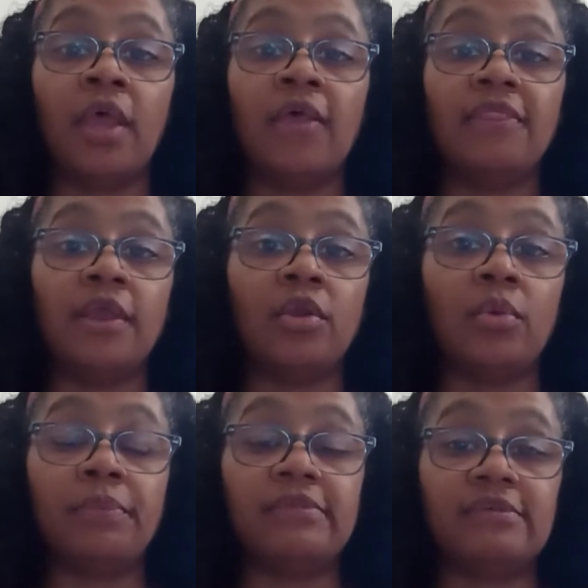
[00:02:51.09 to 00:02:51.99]
they
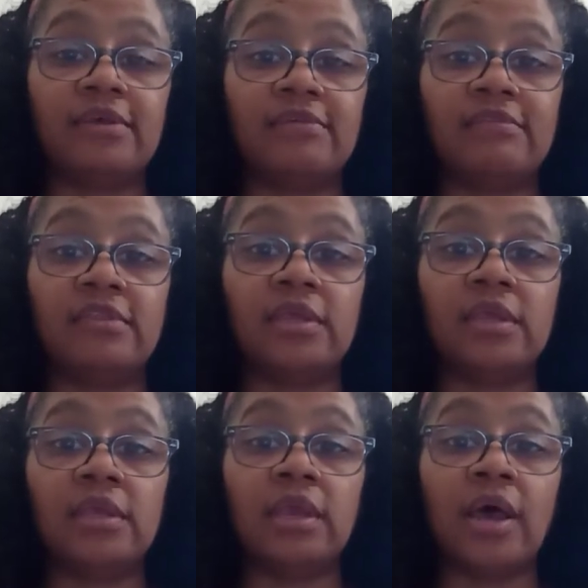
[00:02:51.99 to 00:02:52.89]
don't possess
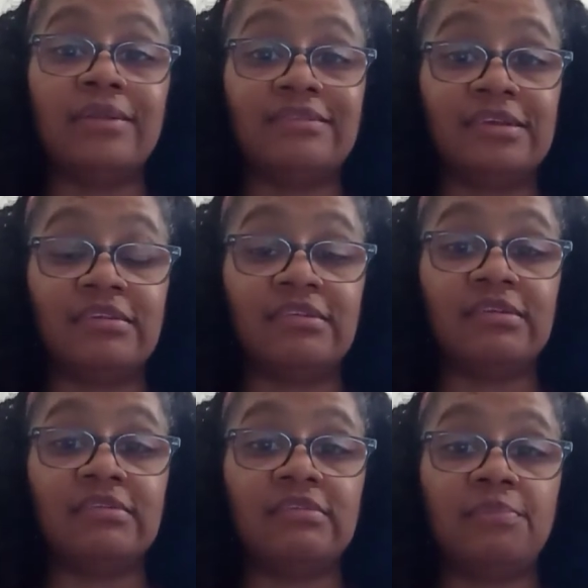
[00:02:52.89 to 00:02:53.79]
the
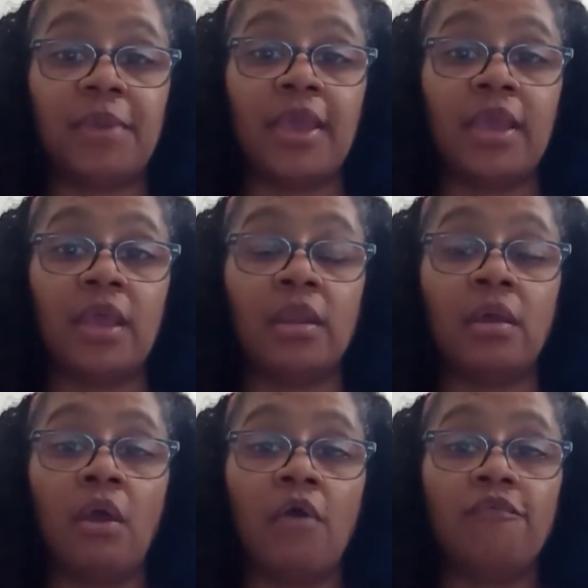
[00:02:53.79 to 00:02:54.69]
attention span
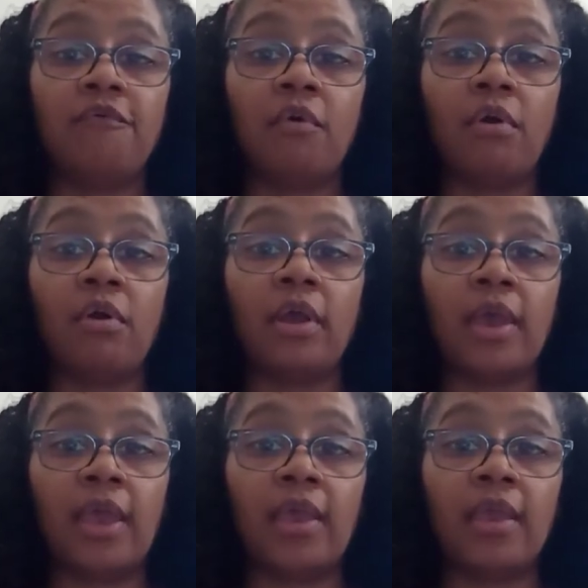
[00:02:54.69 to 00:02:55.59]
for
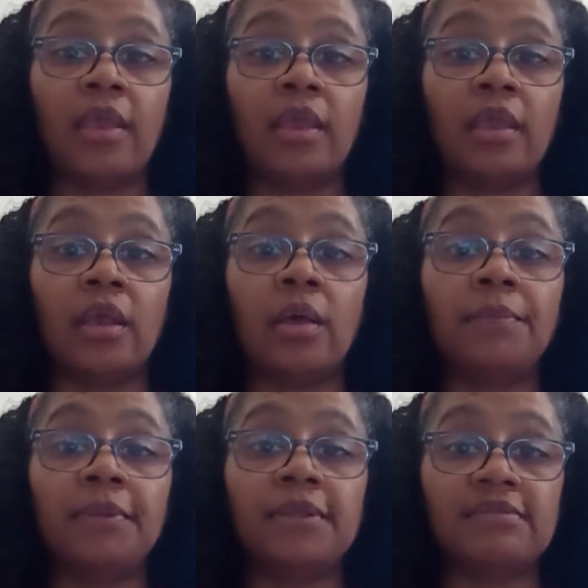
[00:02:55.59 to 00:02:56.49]
a
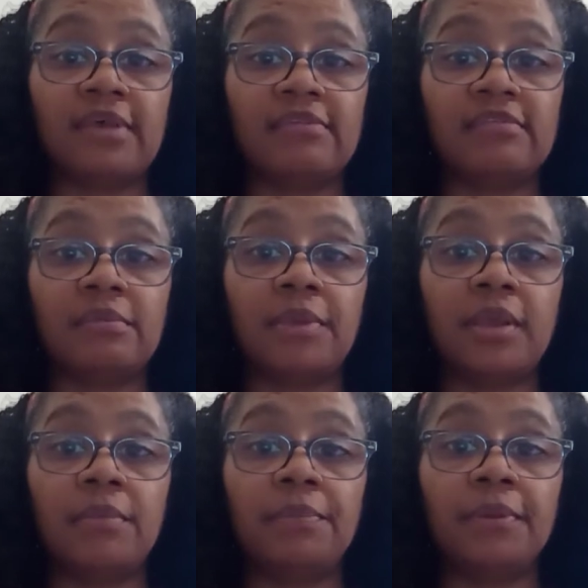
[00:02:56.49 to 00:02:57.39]
complete test to be
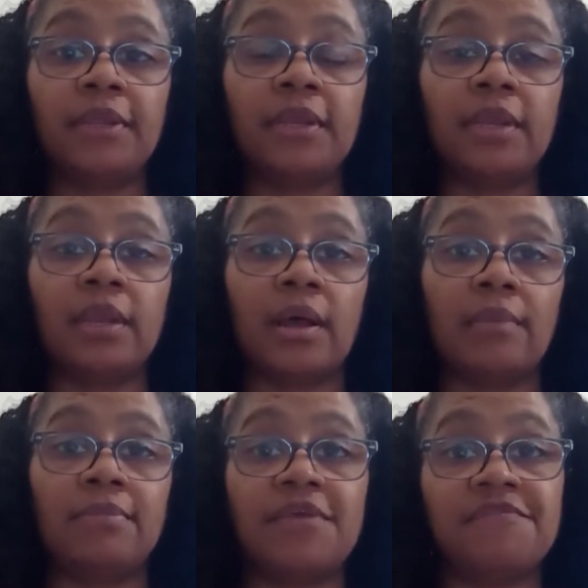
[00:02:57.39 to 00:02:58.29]
completed.
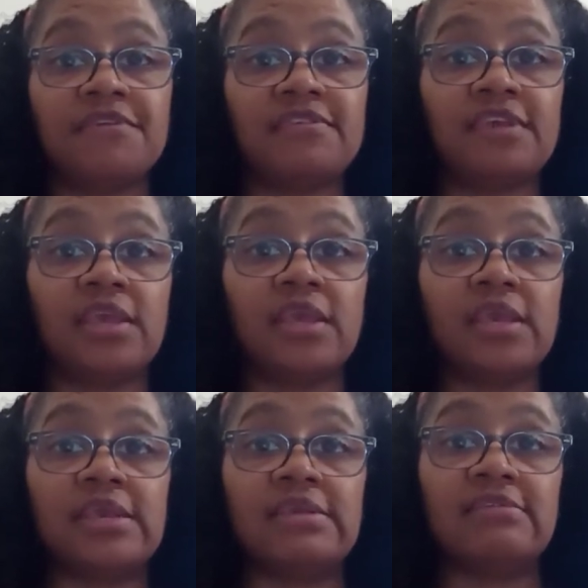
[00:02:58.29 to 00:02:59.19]
They fatigue
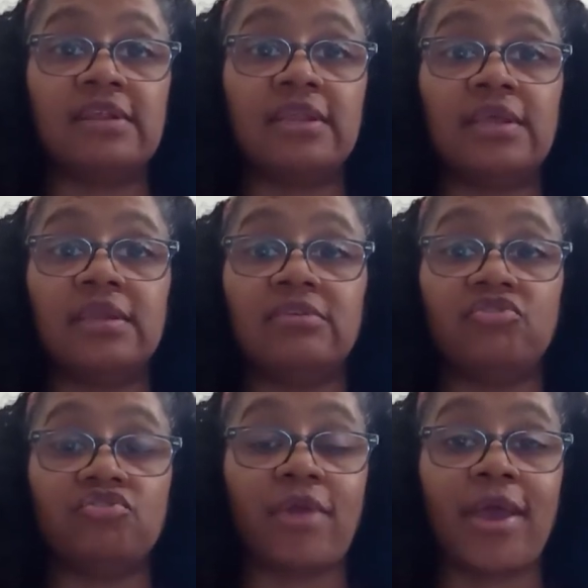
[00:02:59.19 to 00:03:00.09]
easily,
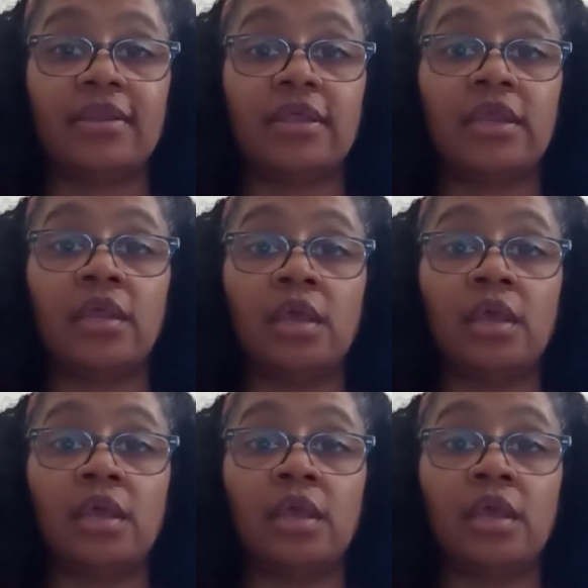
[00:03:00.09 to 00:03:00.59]
distracted.